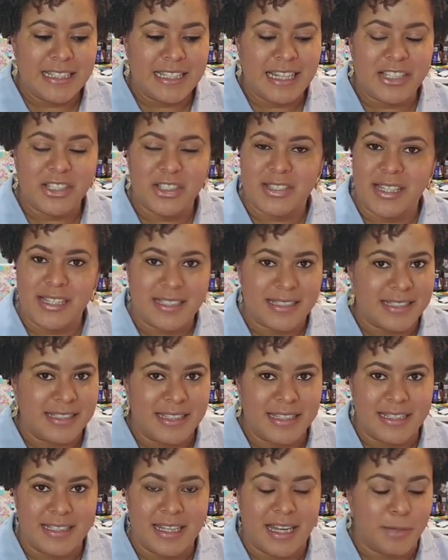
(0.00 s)
I just let it
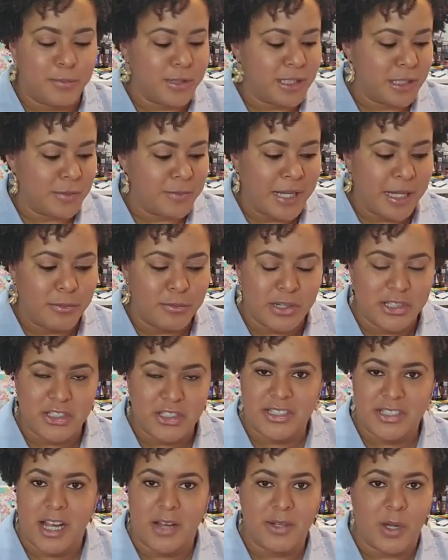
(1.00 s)
sit. I put the
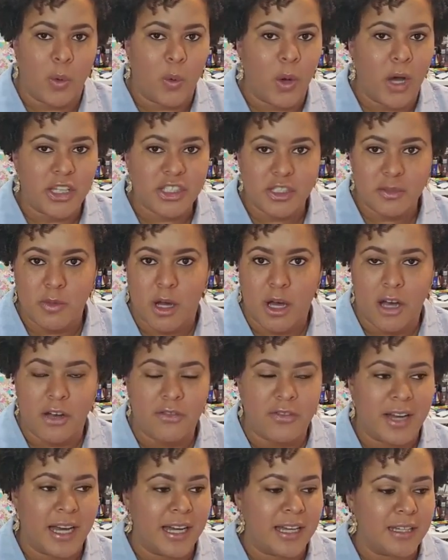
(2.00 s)
paintbrushes down, I wash them
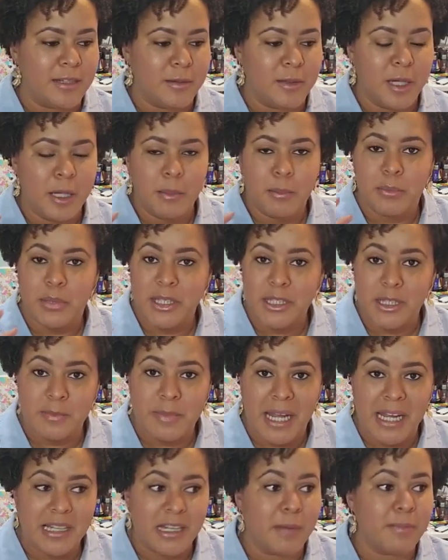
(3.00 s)
off, I put the
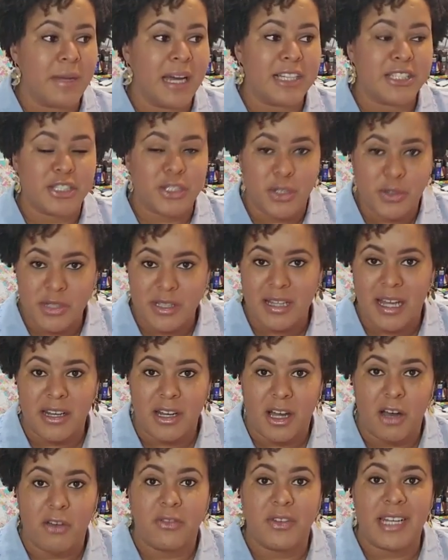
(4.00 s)
paint up, I turn the light
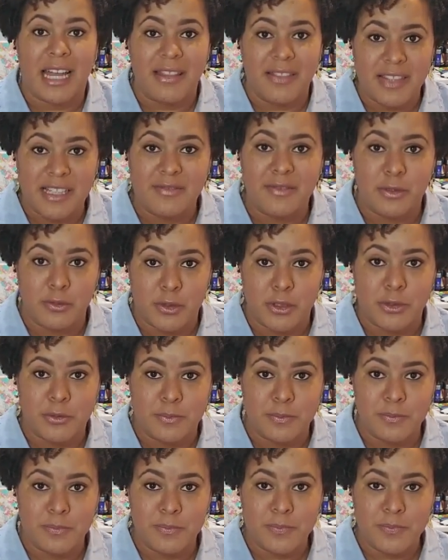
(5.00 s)
off, and I leave the
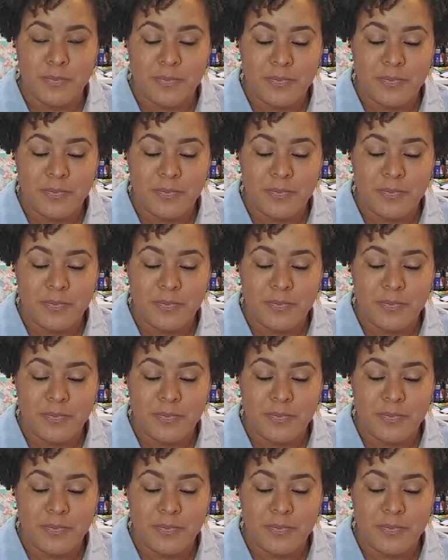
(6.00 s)
room.